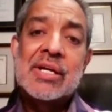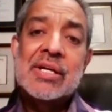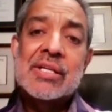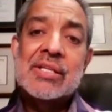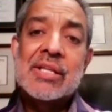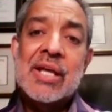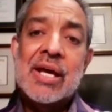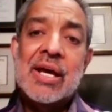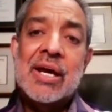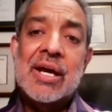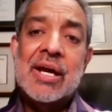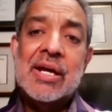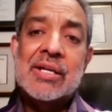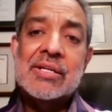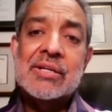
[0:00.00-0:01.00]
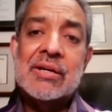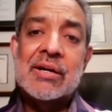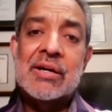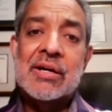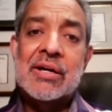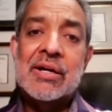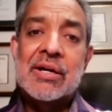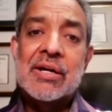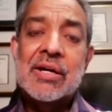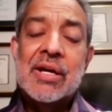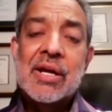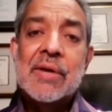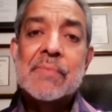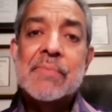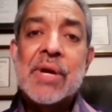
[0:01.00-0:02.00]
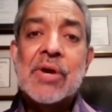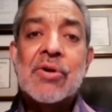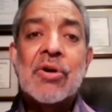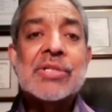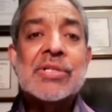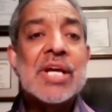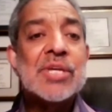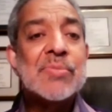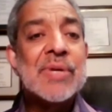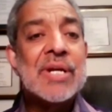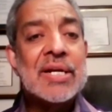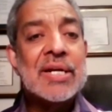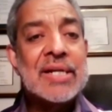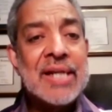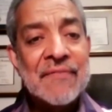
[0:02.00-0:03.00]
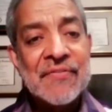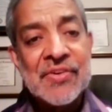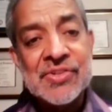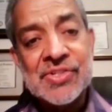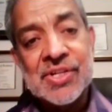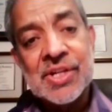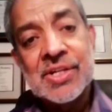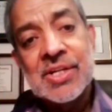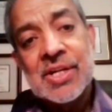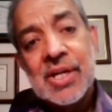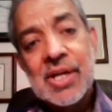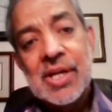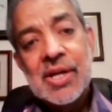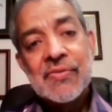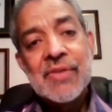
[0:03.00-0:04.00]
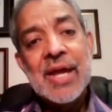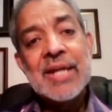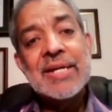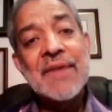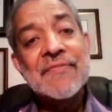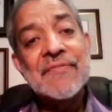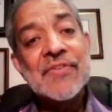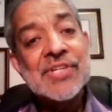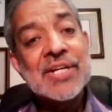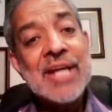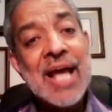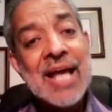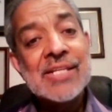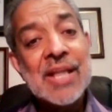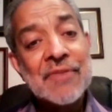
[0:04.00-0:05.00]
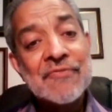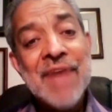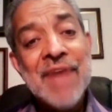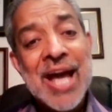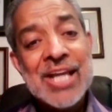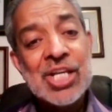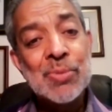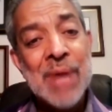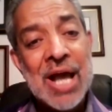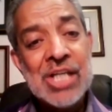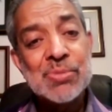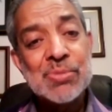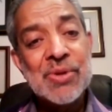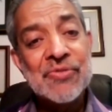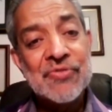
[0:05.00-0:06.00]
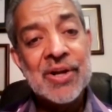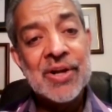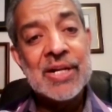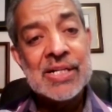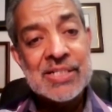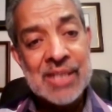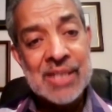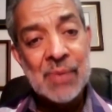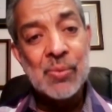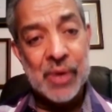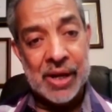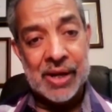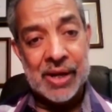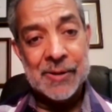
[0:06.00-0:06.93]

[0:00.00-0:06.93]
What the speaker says: that because there has been a deficit, that vacuum has to be filled in some way.